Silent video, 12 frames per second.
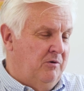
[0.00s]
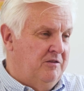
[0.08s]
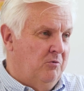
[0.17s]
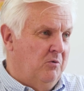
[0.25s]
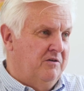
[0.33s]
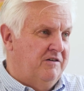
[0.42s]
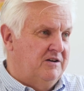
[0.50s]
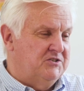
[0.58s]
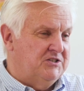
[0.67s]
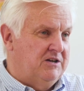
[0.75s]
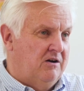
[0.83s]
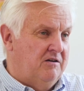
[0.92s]
with all of our
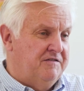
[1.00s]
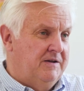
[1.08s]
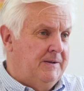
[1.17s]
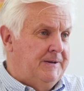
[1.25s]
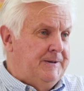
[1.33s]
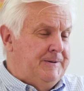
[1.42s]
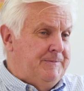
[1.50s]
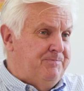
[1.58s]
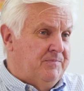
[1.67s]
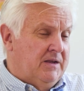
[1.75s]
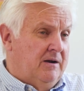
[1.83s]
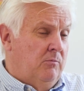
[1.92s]
staff.
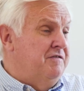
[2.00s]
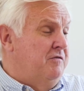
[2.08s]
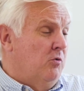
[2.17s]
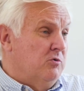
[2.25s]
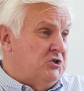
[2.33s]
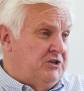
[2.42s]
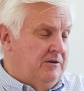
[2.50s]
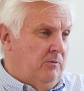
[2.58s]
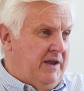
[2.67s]
And we're fortunate.